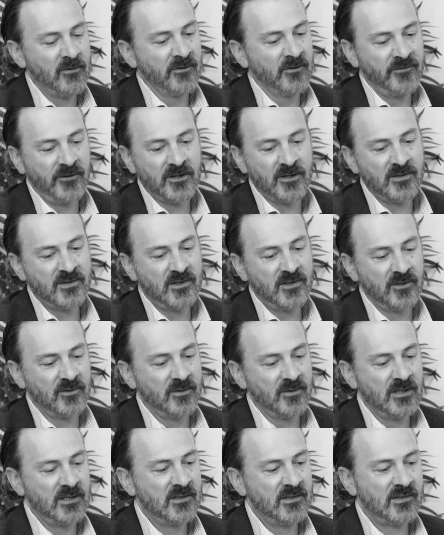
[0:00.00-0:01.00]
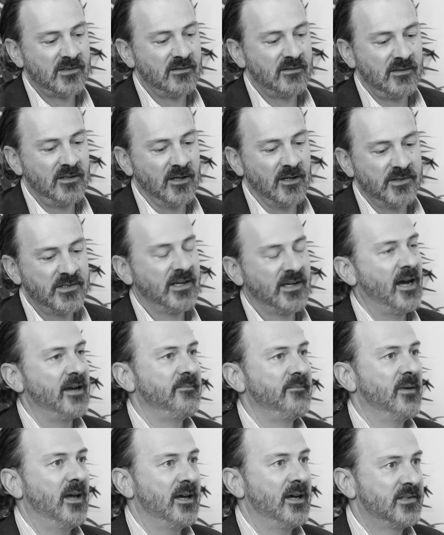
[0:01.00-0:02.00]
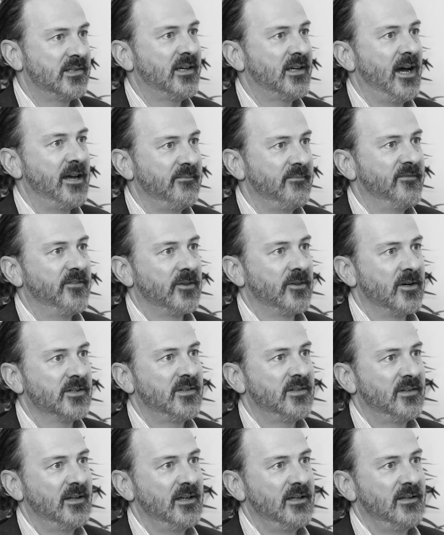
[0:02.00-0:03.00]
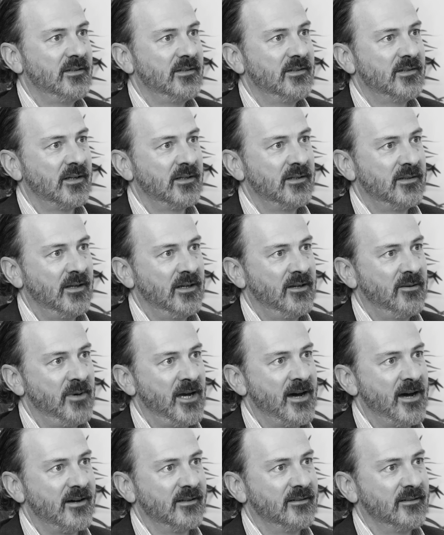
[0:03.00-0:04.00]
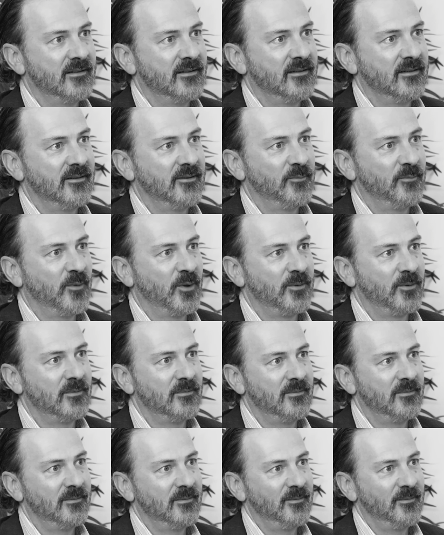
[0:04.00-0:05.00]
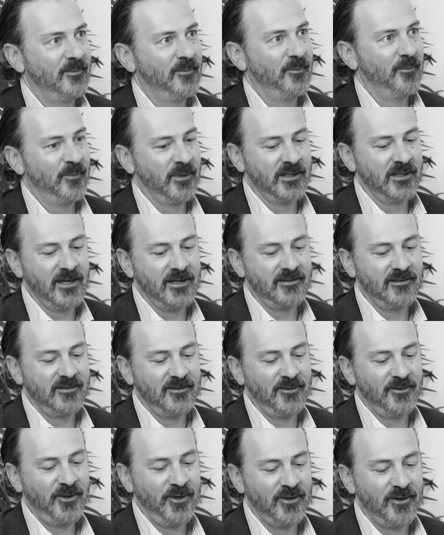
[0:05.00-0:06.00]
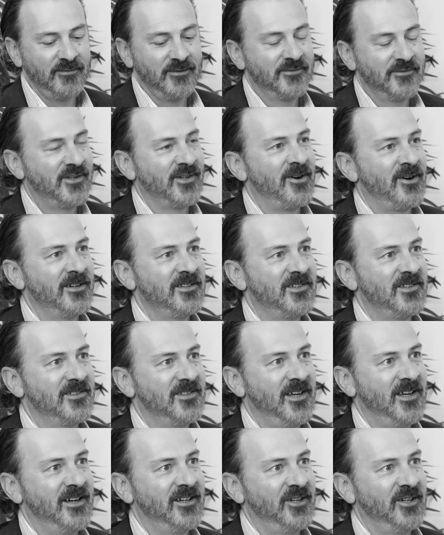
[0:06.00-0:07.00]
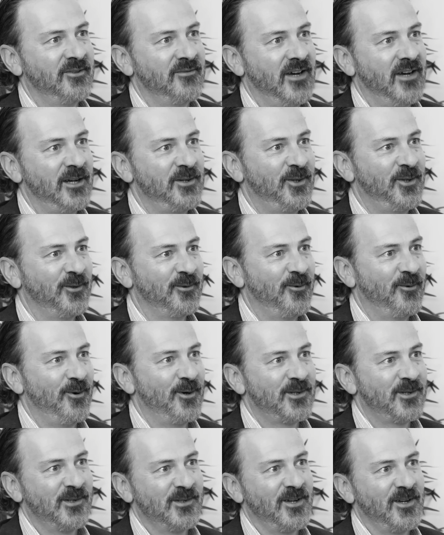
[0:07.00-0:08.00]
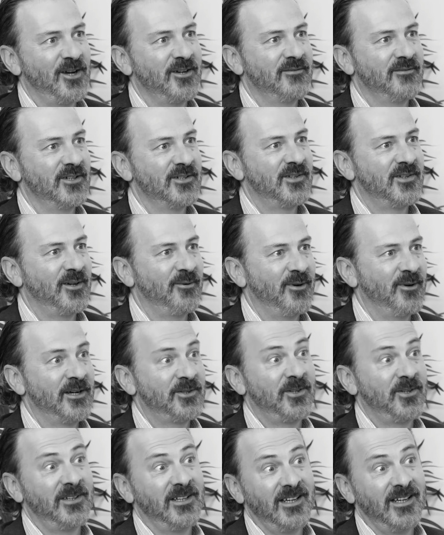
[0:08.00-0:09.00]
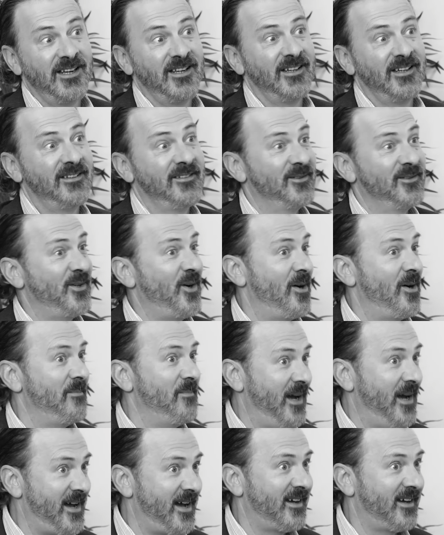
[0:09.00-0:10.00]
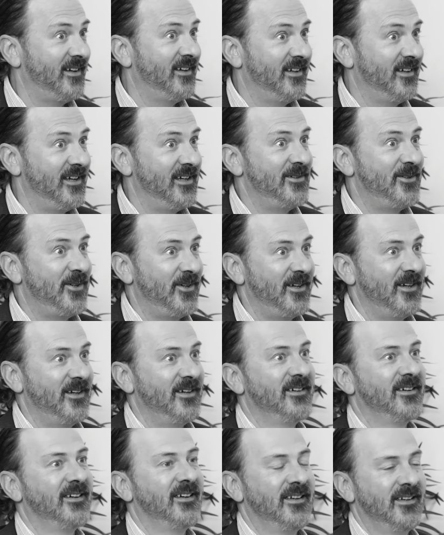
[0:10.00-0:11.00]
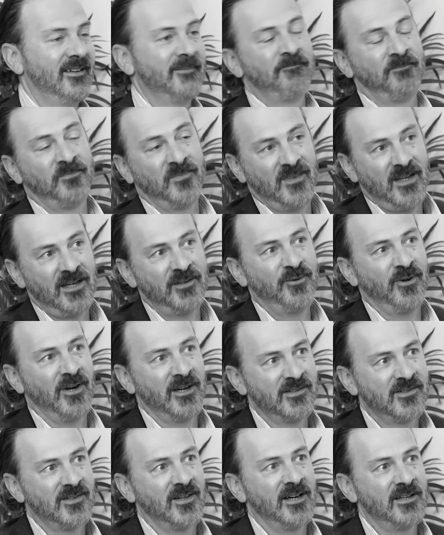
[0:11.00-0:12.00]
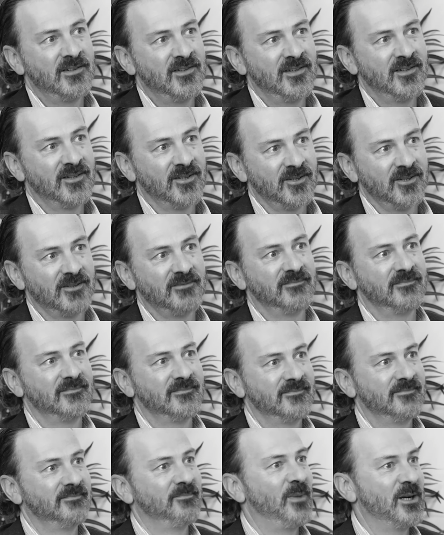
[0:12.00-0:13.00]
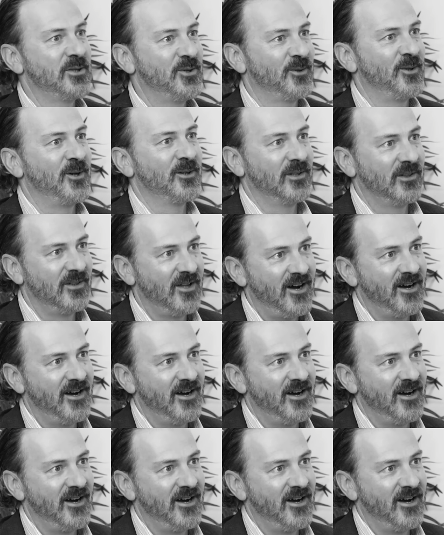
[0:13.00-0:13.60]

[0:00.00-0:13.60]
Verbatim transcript: he refers to is, you know, escape, escape velocity. So you think about, well, when that curve of science and tech innovation crosses over, so we're actually getting time back each year, that translates to much longer